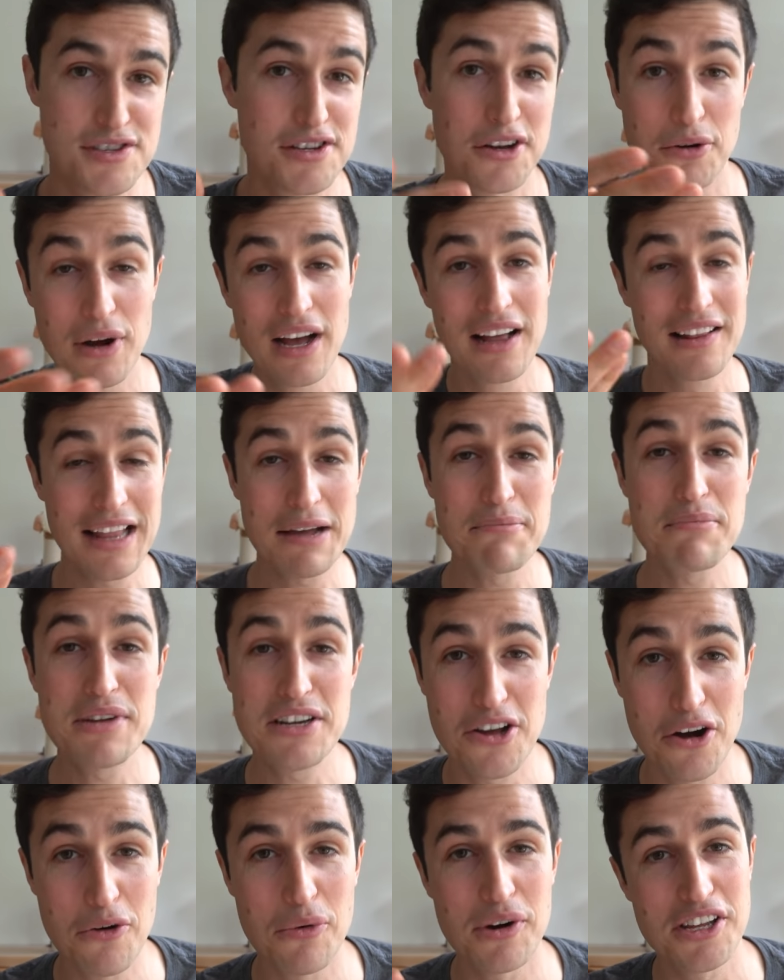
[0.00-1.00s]
So let me
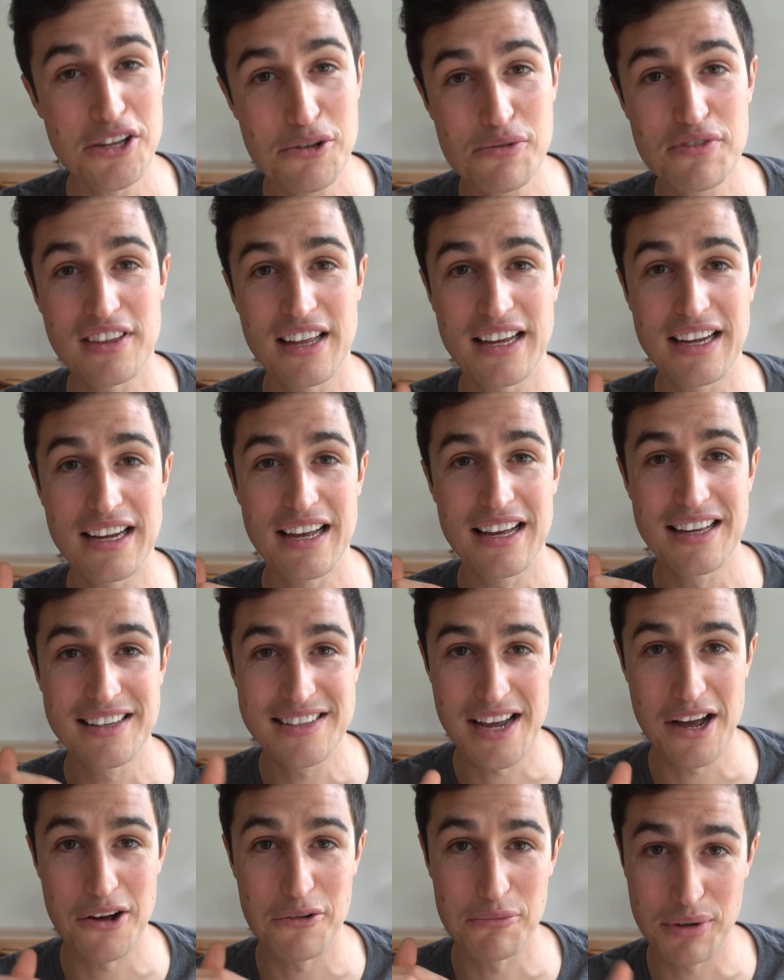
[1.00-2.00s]
know what you
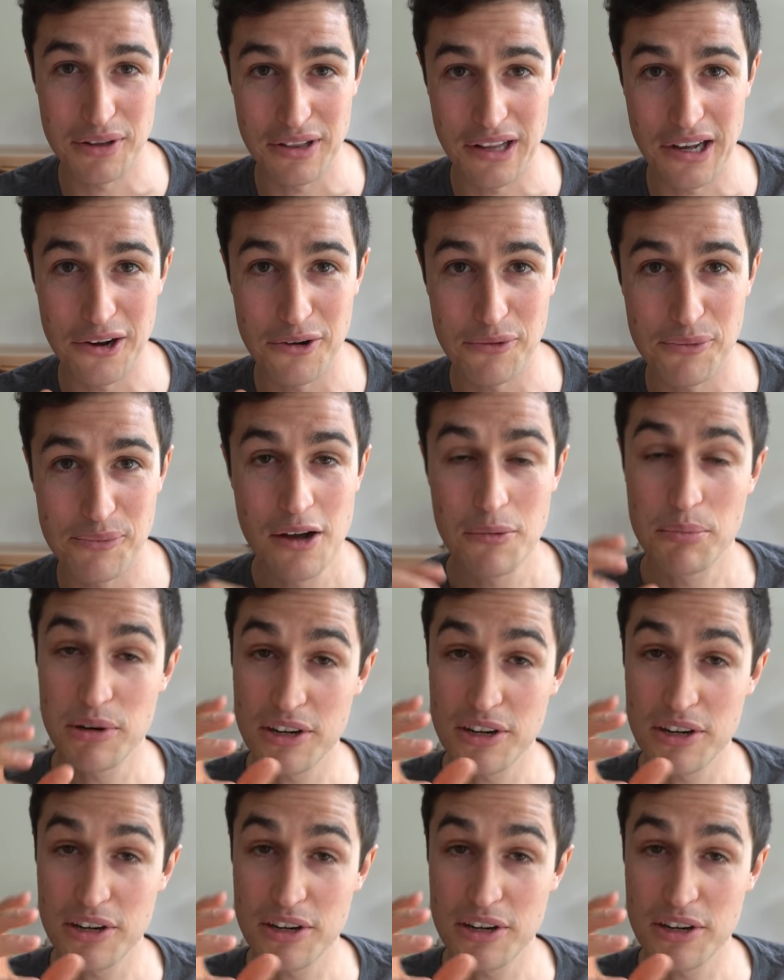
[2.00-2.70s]
think down below.